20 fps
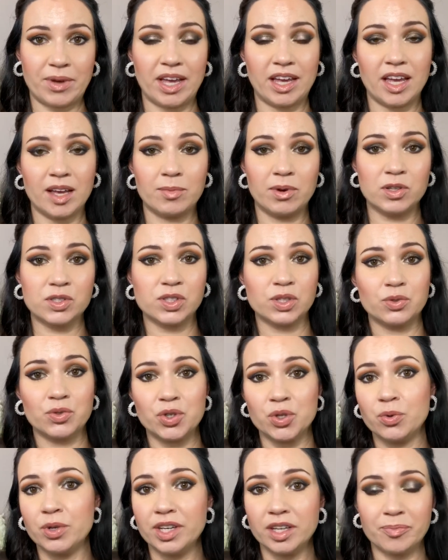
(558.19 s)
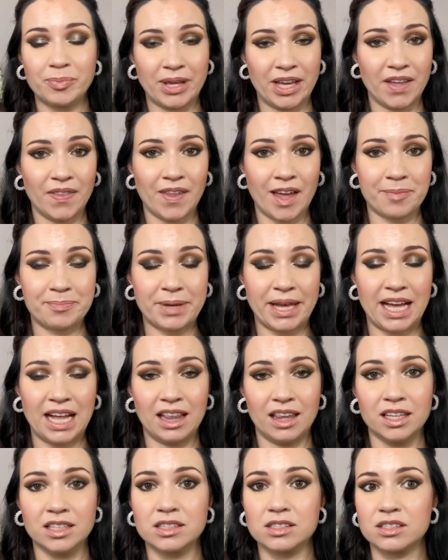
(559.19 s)
I am also doing a pan that
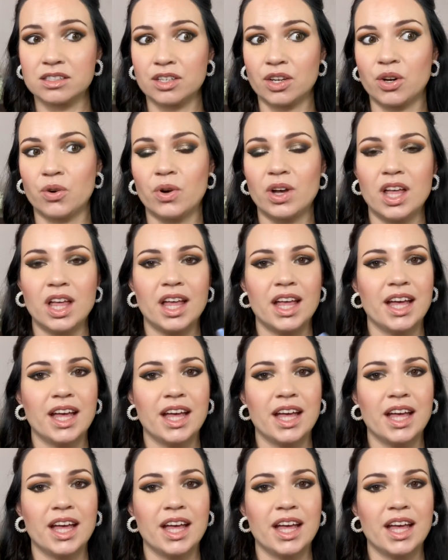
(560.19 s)
palette, so